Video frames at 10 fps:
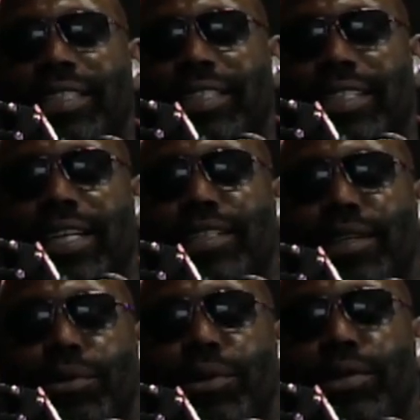that
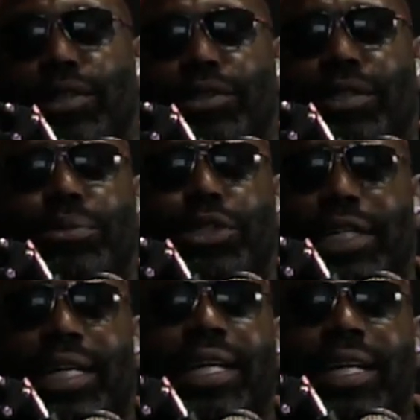we were, there was some
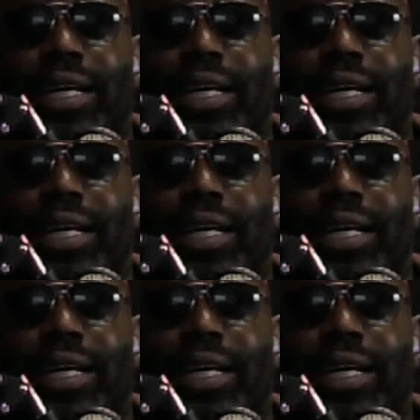chick